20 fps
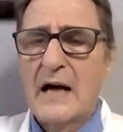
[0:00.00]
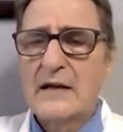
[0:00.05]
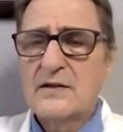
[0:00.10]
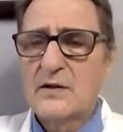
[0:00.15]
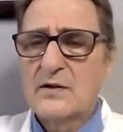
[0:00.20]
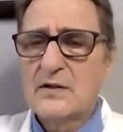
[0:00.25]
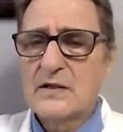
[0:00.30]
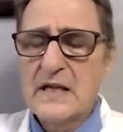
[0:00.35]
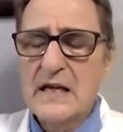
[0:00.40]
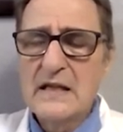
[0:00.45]

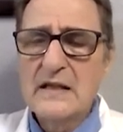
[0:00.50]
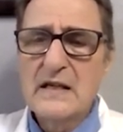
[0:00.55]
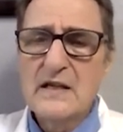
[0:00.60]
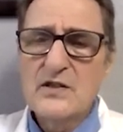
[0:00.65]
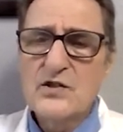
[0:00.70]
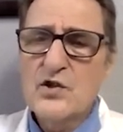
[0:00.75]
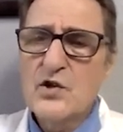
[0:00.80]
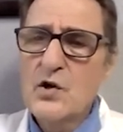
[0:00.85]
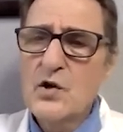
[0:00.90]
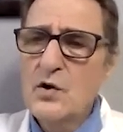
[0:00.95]
As you see
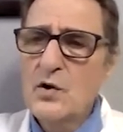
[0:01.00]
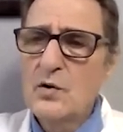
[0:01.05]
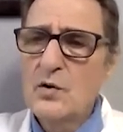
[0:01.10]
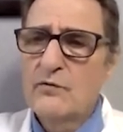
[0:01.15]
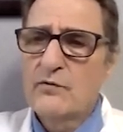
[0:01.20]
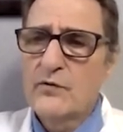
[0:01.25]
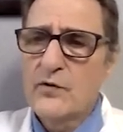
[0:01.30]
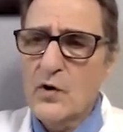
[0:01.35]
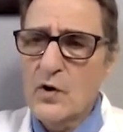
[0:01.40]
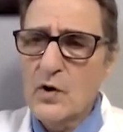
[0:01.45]
these
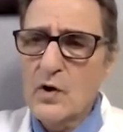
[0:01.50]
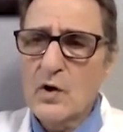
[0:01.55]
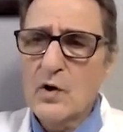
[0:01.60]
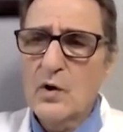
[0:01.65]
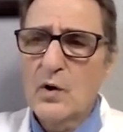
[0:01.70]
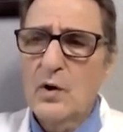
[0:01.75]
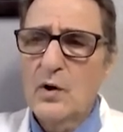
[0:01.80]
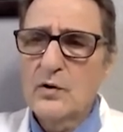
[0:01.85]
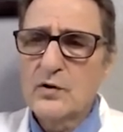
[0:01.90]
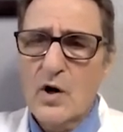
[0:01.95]
two
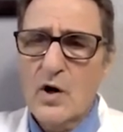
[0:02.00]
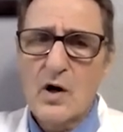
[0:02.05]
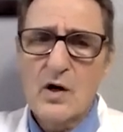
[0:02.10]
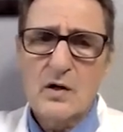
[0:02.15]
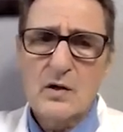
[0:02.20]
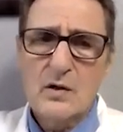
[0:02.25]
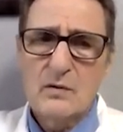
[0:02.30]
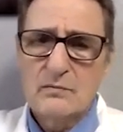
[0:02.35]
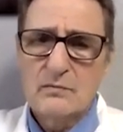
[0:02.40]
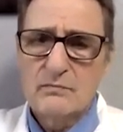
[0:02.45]
vertical
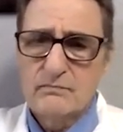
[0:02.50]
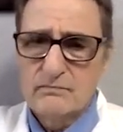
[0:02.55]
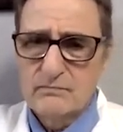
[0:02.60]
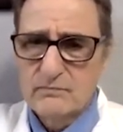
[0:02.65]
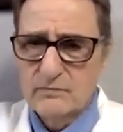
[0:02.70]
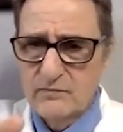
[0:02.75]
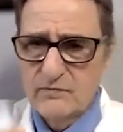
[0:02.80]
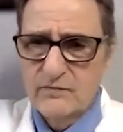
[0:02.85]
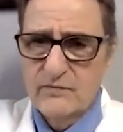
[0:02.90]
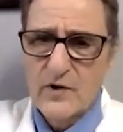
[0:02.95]
dark,
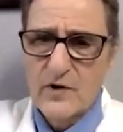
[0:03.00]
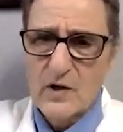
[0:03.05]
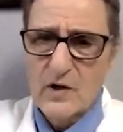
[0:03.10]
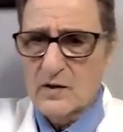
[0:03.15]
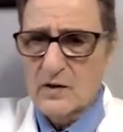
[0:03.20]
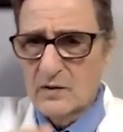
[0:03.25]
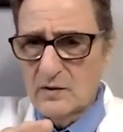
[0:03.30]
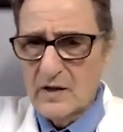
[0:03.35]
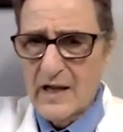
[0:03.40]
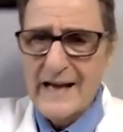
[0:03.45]

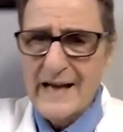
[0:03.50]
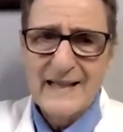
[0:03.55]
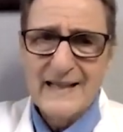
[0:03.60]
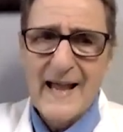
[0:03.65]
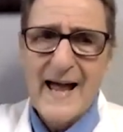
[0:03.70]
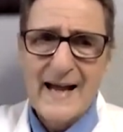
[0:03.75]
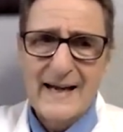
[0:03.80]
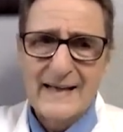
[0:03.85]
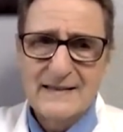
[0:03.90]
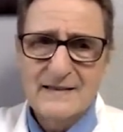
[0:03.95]
vertical light
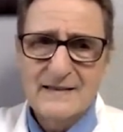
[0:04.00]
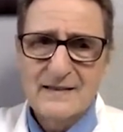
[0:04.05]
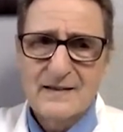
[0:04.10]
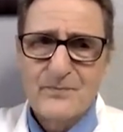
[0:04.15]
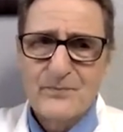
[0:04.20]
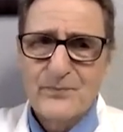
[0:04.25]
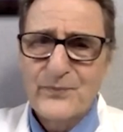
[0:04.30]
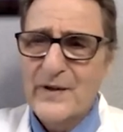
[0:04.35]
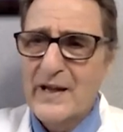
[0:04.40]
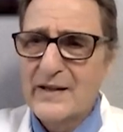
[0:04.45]
lines
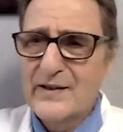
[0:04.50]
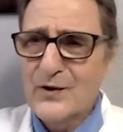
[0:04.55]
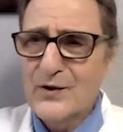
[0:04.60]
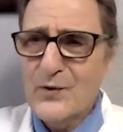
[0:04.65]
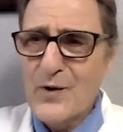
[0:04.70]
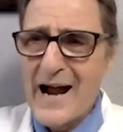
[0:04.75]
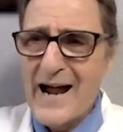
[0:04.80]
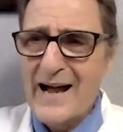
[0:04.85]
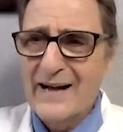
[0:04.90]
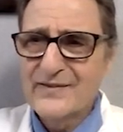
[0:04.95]
in the
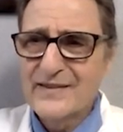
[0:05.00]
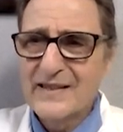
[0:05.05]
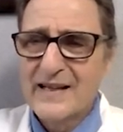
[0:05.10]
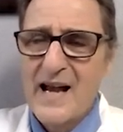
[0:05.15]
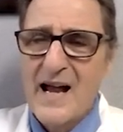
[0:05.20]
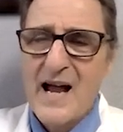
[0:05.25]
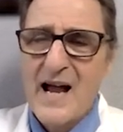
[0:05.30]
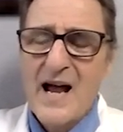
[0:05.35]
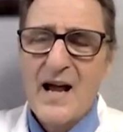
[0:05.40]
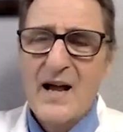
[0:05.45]
graph,
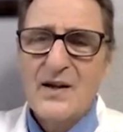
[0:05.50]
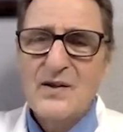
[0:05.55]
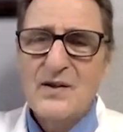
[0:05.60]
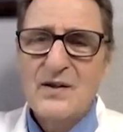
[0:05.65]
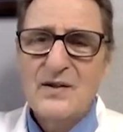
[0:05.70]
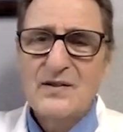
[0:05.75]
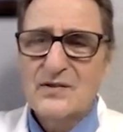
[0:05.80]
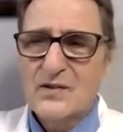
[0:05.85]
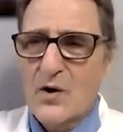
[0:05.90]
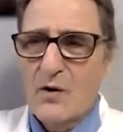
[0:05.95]

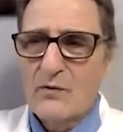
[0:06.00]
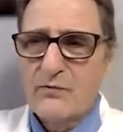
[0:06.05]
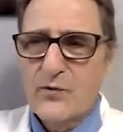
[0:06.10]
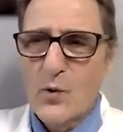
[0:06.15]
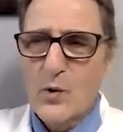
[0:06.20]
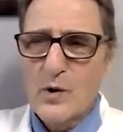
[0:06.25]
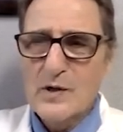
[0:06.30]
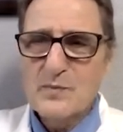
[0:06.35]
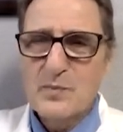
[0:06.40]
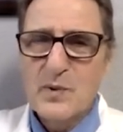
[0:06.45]
these are called
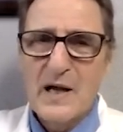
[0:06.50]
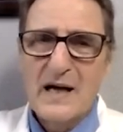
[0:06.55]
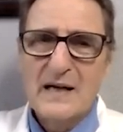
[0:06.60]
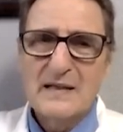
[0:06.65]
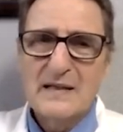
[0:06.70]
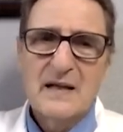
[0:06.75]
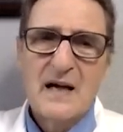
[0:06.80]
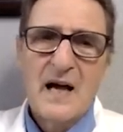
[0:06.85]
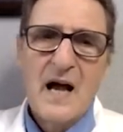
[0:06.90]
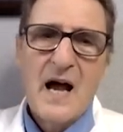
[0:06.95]
forest
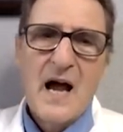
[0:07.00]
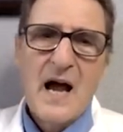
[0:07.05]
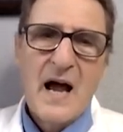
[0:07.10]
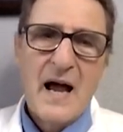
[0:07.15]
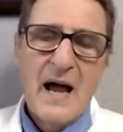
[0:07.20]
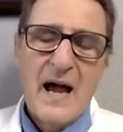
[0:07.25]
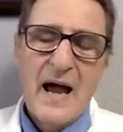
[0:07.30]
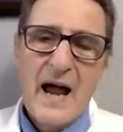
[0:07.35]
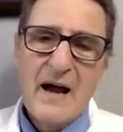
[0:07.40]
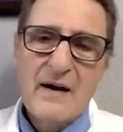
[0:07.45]
plots.
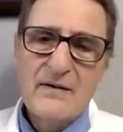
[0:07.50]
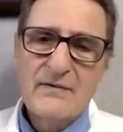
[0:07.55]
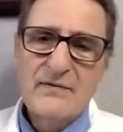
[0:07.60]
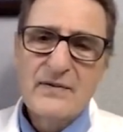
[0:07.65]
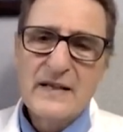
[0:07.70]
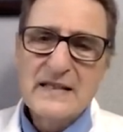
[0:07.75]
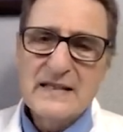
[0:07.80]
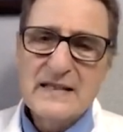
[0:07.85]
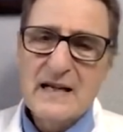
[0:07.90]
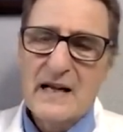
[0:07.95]

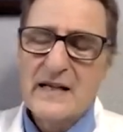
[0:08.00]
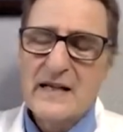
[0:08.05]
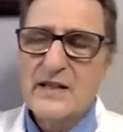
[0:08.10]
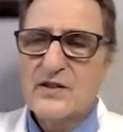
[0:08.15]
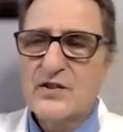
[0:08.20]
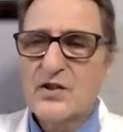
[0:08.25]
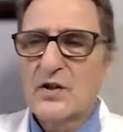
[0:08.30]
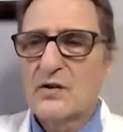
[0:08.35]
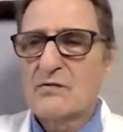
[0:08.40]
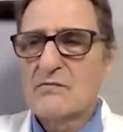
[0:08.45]
Every
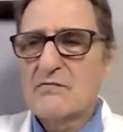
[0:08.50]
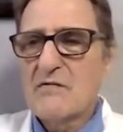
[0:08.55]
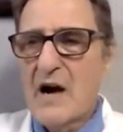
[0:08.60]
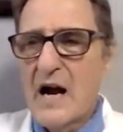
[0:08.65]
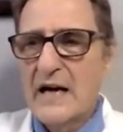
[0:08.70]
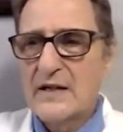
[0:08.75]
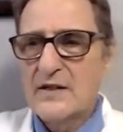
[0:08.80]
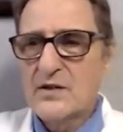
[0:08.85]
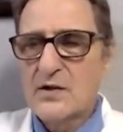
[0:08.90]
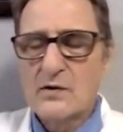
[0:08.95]
study to the
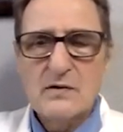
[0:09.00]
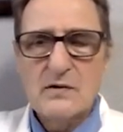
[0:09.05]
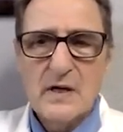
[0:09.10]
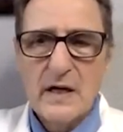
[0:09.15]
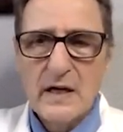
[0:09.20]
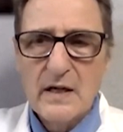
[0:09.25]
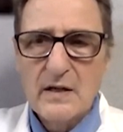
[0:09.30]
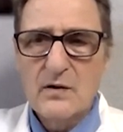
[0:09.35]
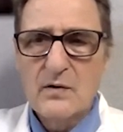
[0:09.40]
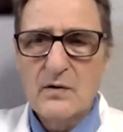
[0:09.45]
right shows
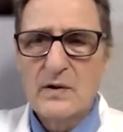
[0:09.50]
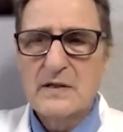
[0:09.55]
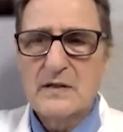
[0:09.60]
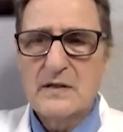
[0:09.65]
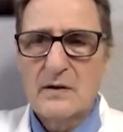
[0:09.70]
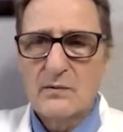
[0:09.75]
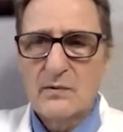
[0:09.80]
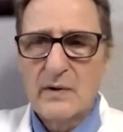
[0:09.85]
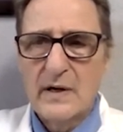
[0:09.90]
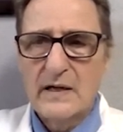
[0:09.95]
an
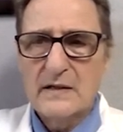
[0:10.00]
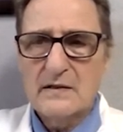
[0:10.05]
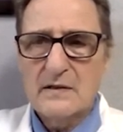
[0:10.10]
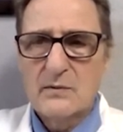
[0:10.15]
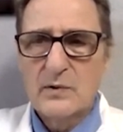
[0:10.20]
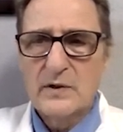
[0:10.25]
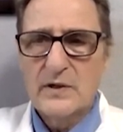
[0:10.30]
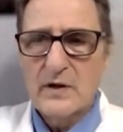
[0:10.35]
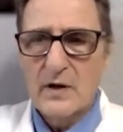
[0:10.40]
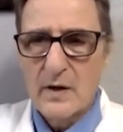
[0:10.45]
increase in risk
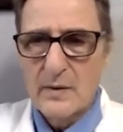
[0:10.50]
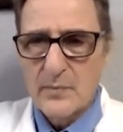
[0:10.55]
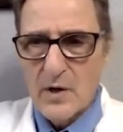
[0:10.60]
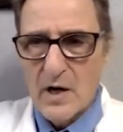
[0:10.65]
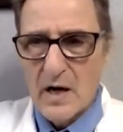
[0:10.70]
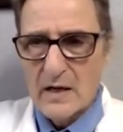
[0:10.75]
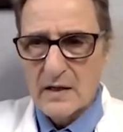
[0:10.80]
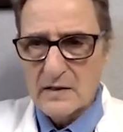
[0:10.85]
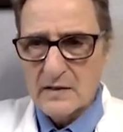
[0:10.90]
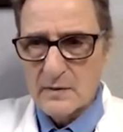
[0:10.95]
with dairy
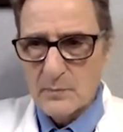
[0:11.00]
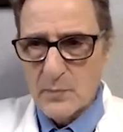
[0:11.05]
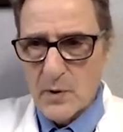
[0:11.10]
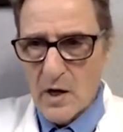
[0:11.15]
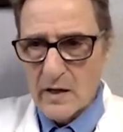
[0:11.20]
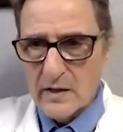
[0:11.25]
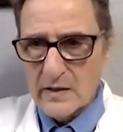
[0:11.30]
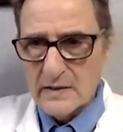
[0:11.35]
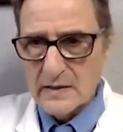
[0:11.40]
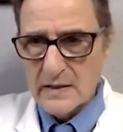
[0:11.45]
products and
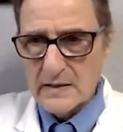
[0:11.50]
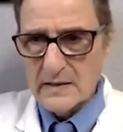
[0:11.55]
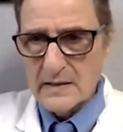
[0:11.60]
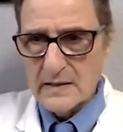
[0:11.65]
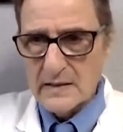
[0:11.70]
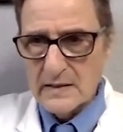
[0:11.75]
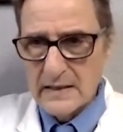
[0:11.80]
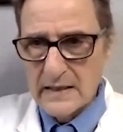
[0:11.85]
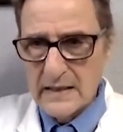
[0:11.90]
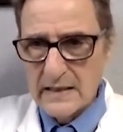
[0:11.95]
Parkinson's
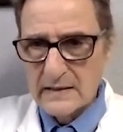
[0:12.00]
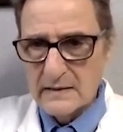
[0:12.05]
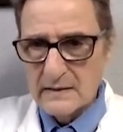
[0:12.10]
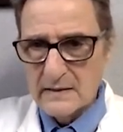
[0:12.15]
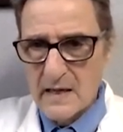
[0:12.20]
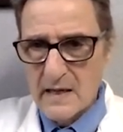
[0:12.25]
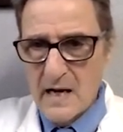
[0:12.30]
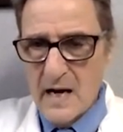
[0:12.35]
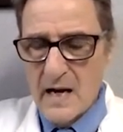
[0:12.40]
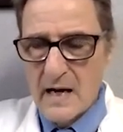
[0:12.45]
disease.